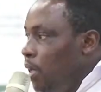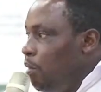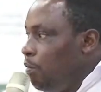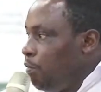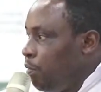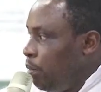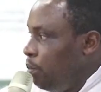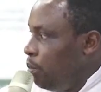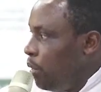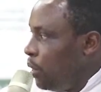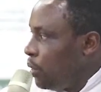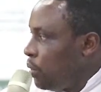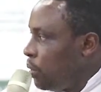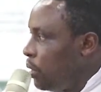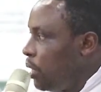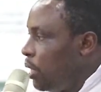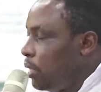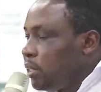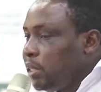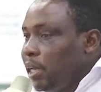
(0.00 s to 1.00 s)

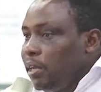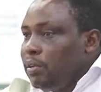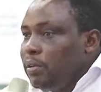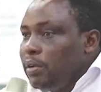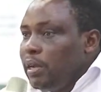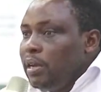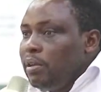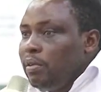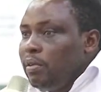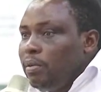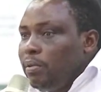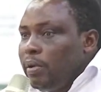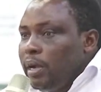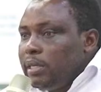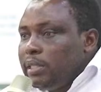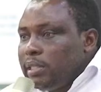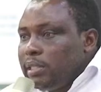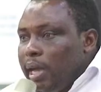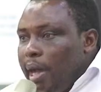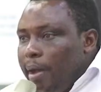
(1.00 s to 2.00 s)
information that circulates on
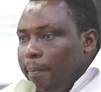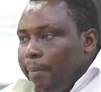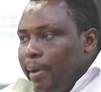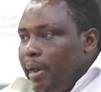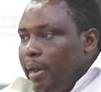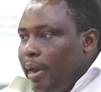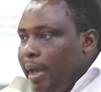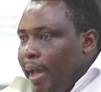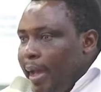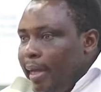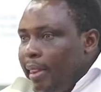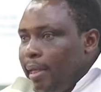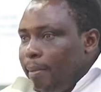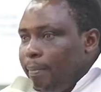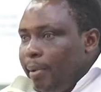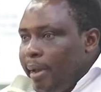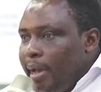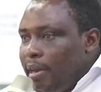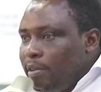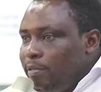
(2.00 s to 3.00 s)
WhatsApp and other
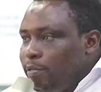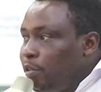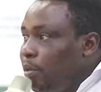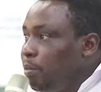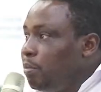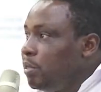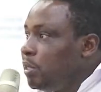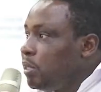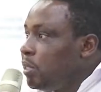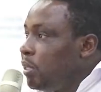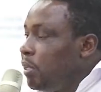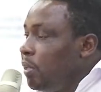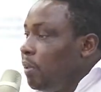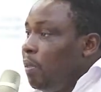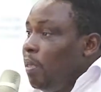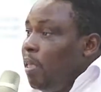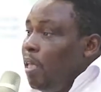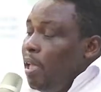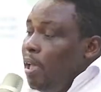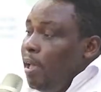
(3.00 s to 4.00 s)
platforms.
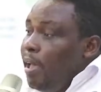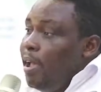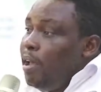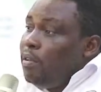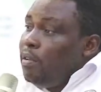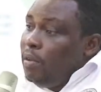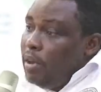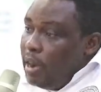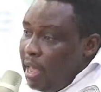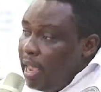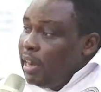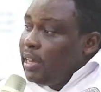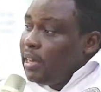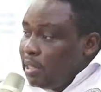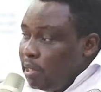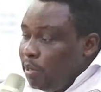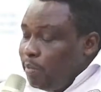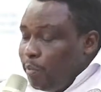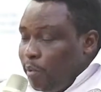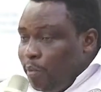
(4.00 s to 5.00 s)
Today it
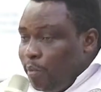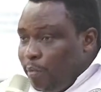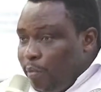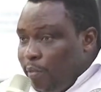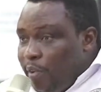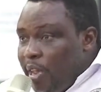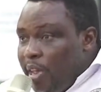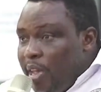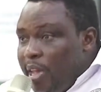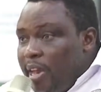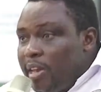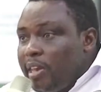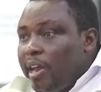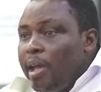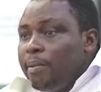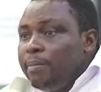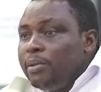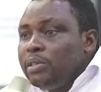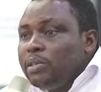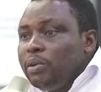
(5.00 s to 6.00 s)
is for free. A
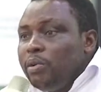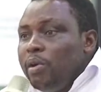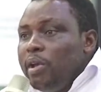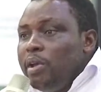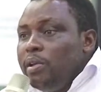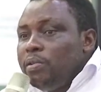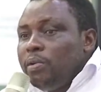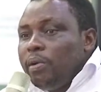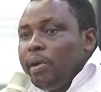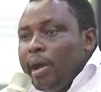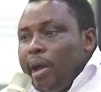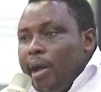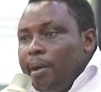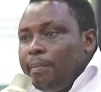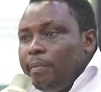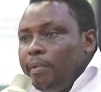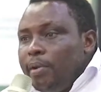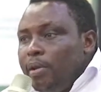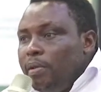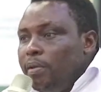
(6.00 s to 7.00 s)
time is going to
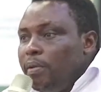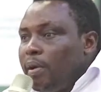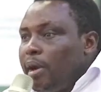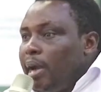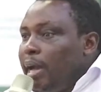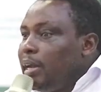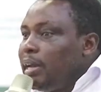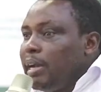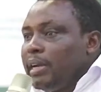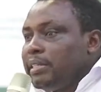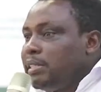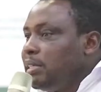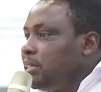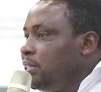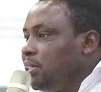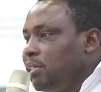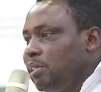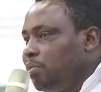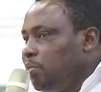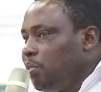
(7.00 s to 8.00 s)
come when you can't
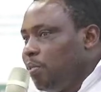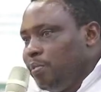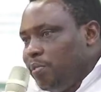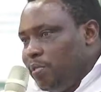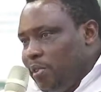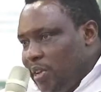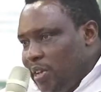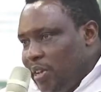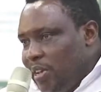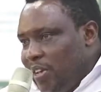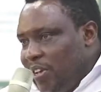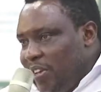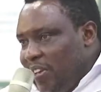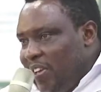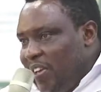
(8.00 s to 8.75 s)
access it for free.